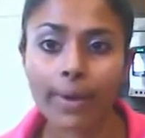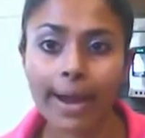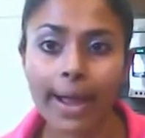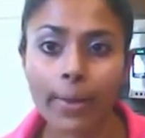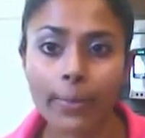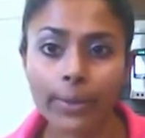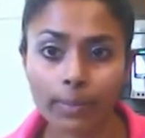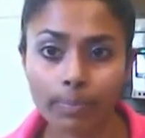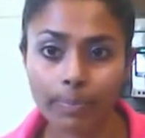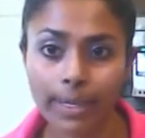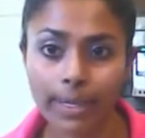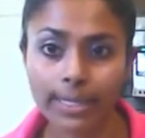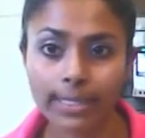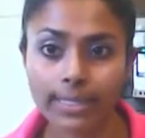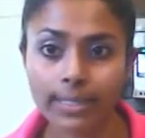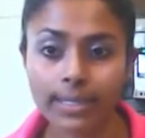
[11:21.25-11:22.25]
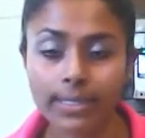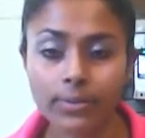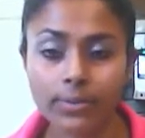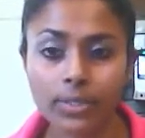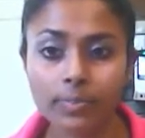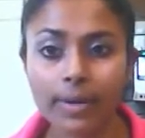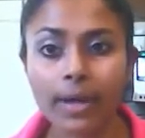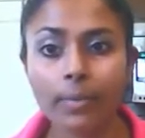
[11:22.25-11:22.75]
brown bits,
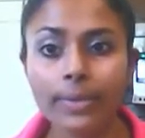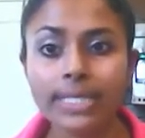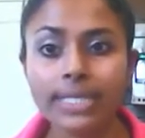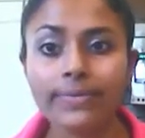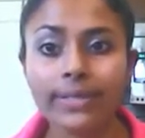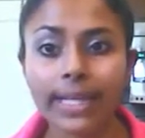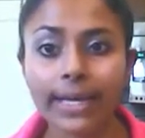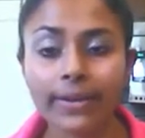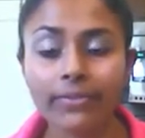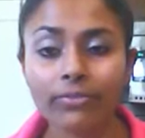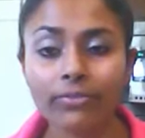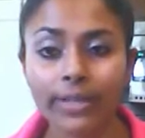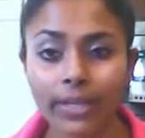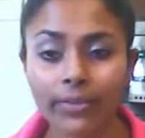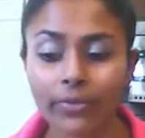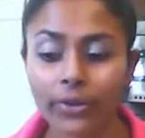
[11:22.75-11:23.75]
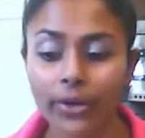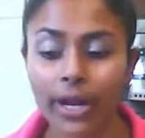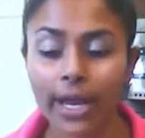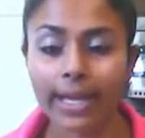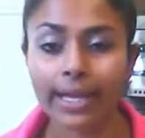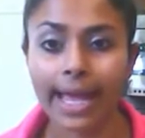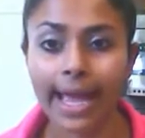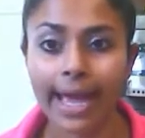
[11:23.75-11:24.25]
because those brown bits have a lot of
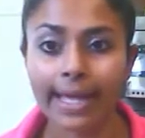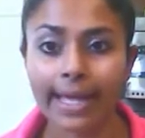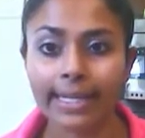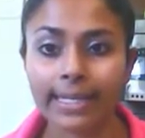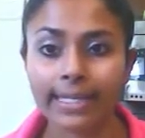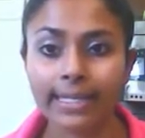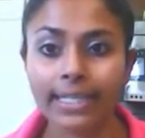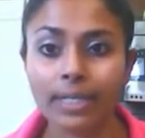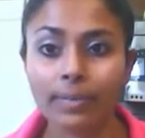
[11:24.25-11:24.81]
flavor and added